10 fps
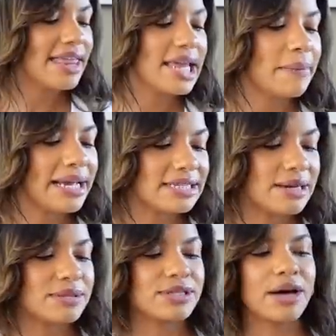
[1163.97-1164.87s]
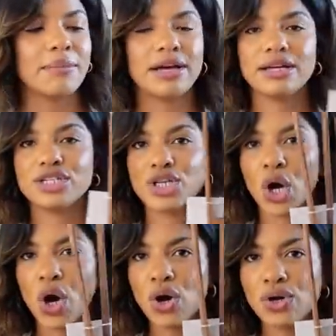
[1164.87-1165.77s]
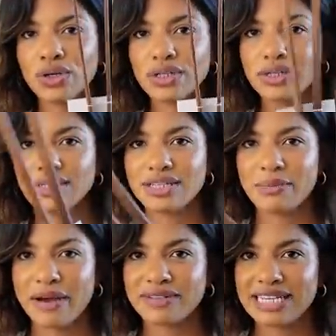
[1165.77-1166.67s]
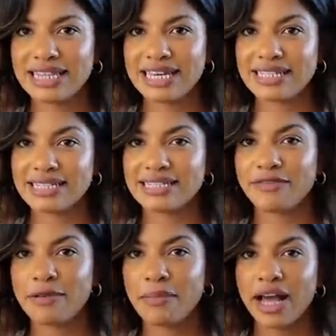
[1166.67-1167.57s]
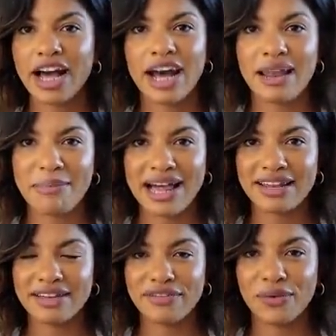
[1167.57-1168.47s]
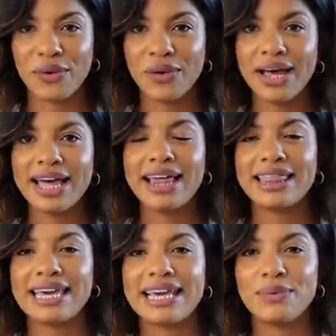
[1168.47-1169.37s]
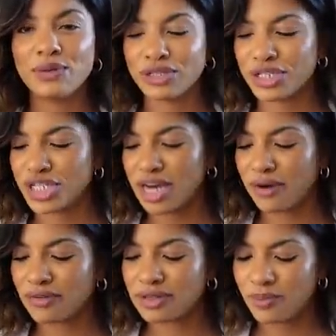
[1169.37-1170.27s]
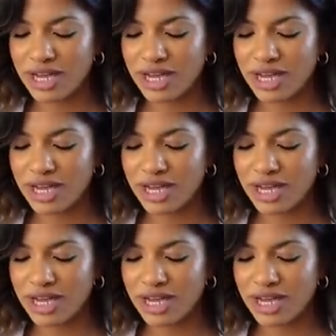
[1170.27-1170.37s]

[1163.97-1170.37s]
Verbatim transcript: And then I picked up some tongs. You might have seen these. These have been my colour palette for the wooden shelves.